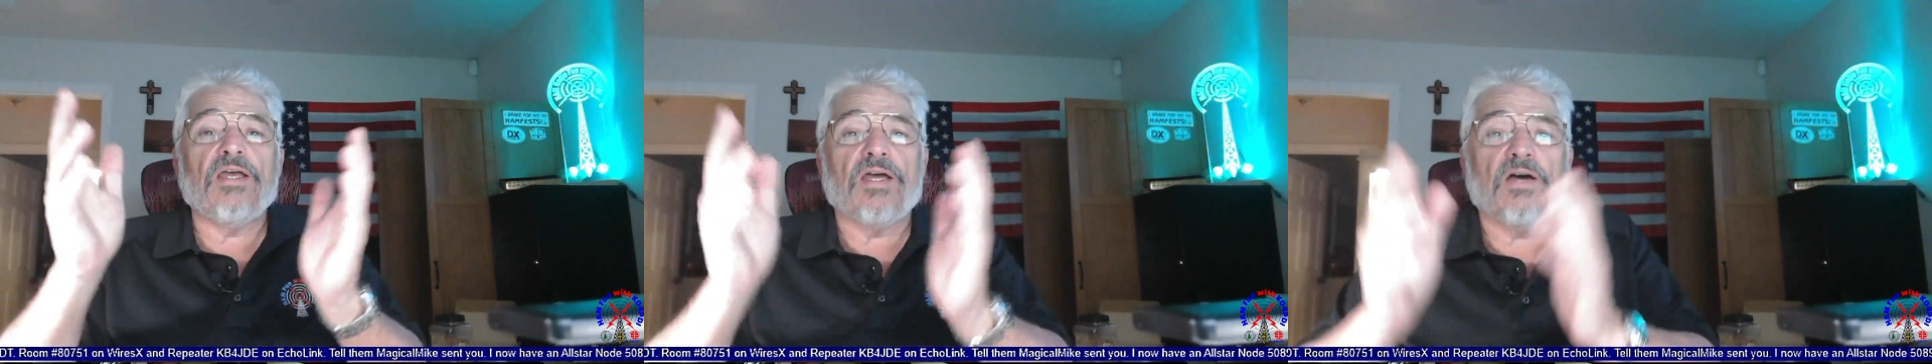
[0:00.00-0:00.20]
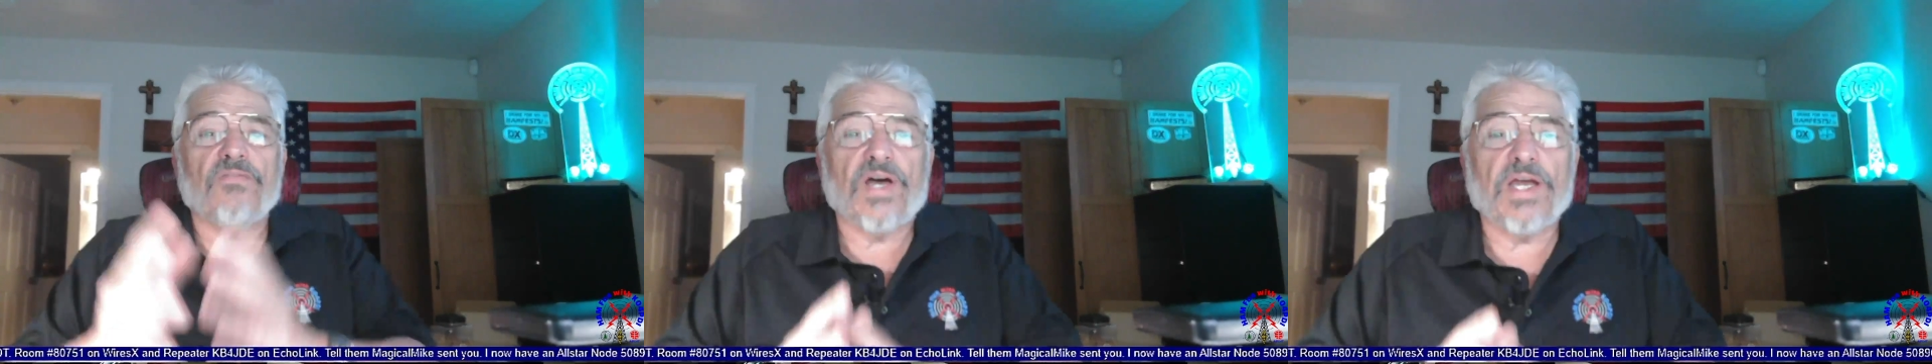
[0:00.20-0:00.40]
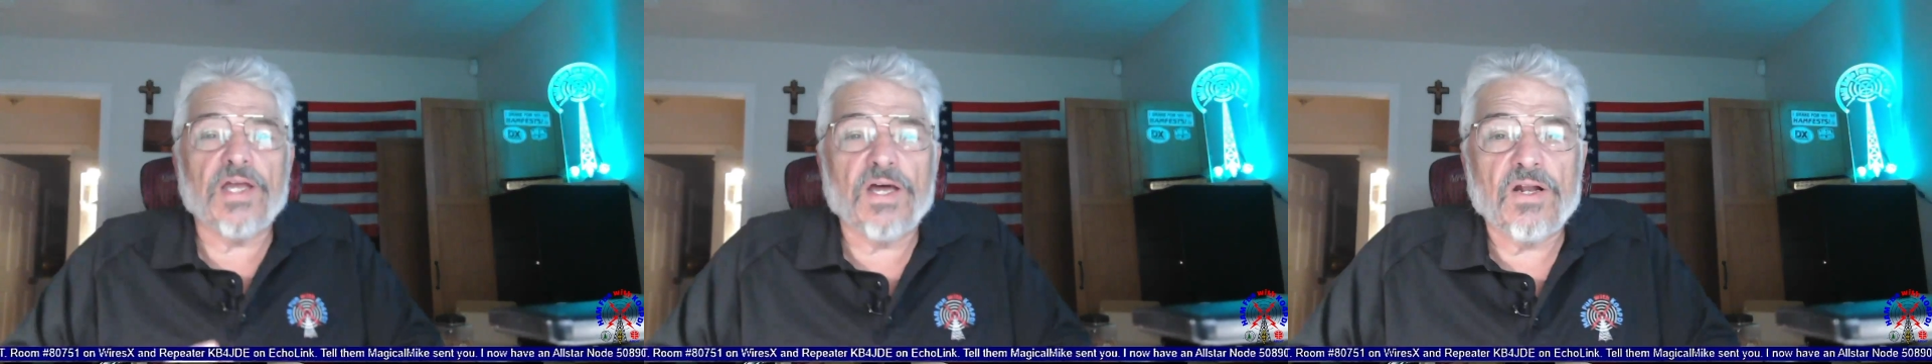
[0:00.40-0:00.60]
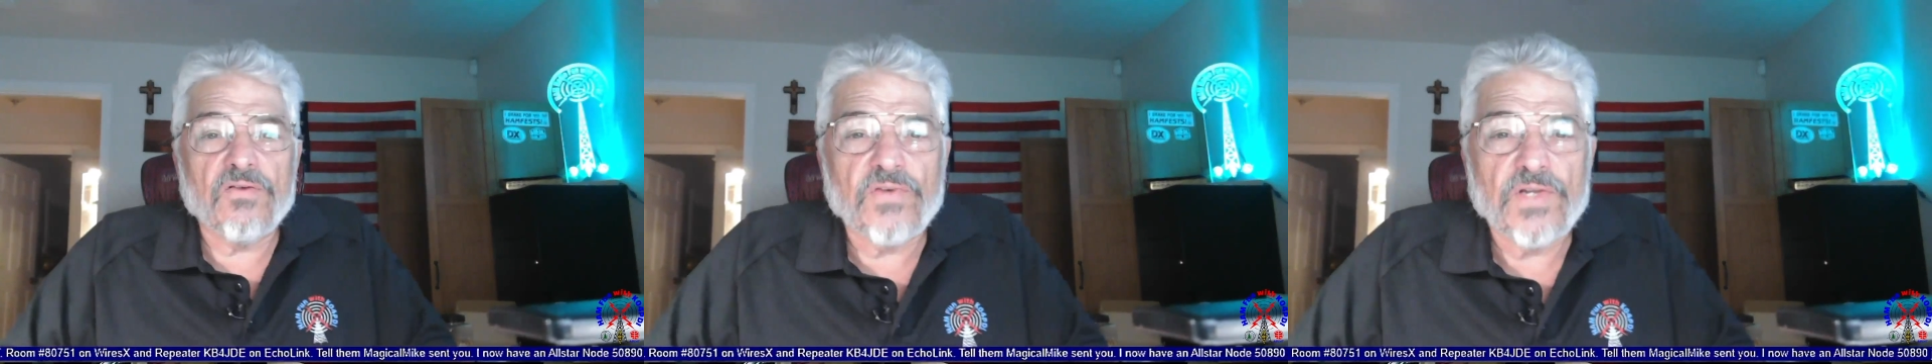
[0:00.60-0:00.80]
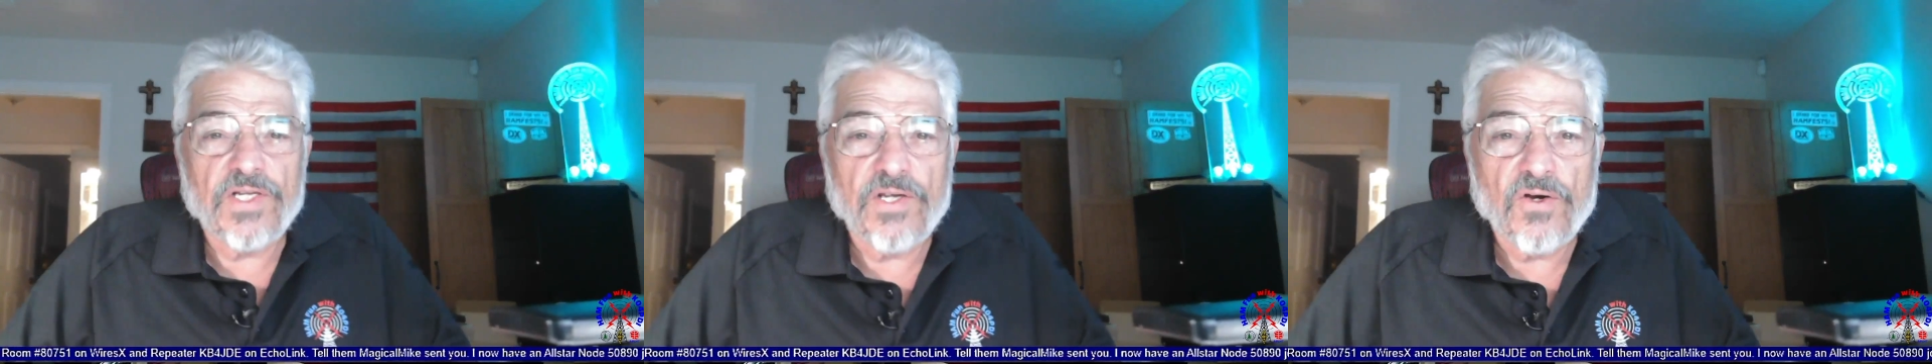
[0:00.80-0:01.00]
have I got a
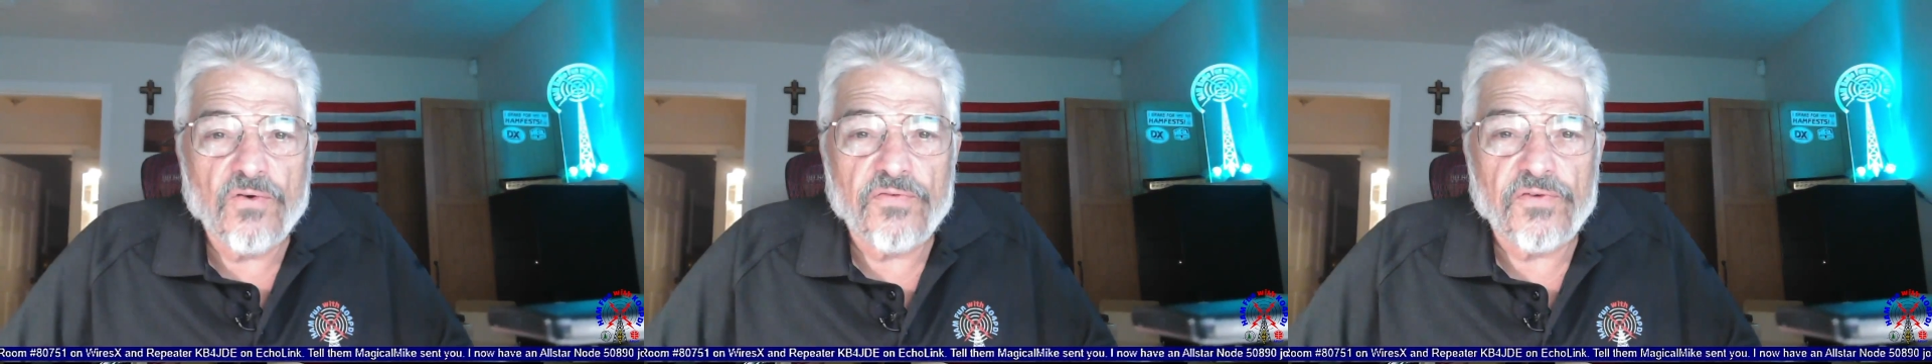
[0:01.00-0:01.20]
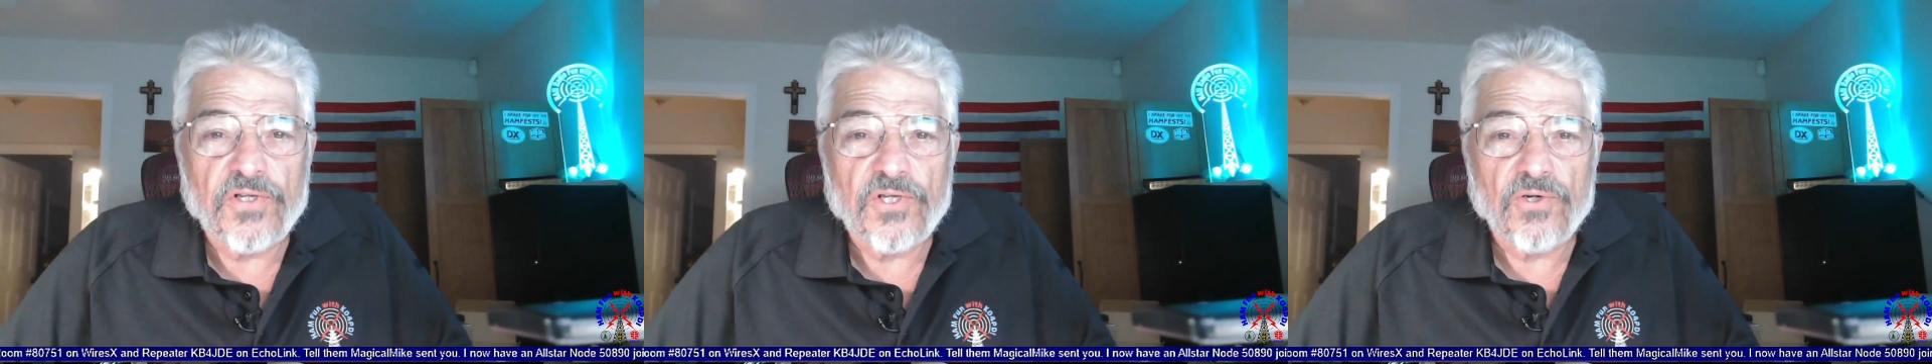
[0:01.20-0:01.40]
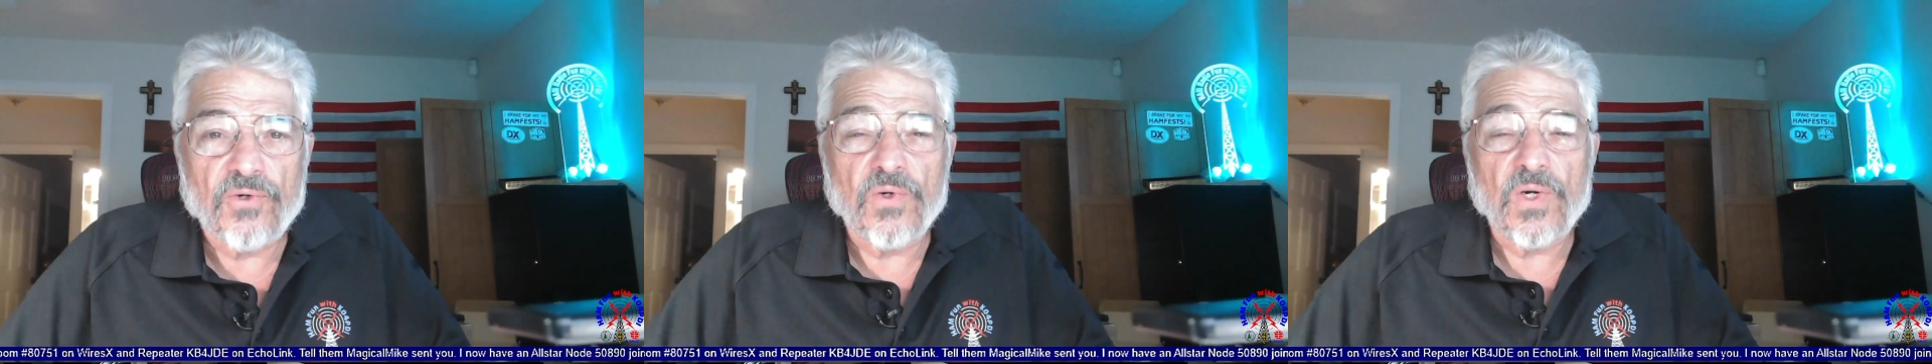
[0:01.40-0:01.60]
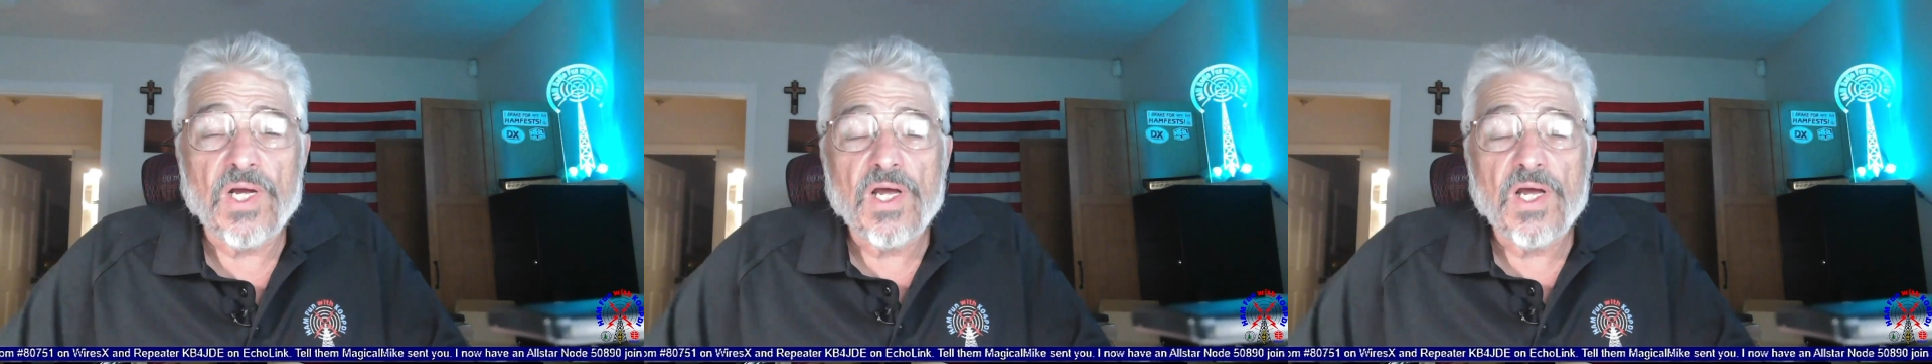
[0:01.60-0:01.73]
video for you?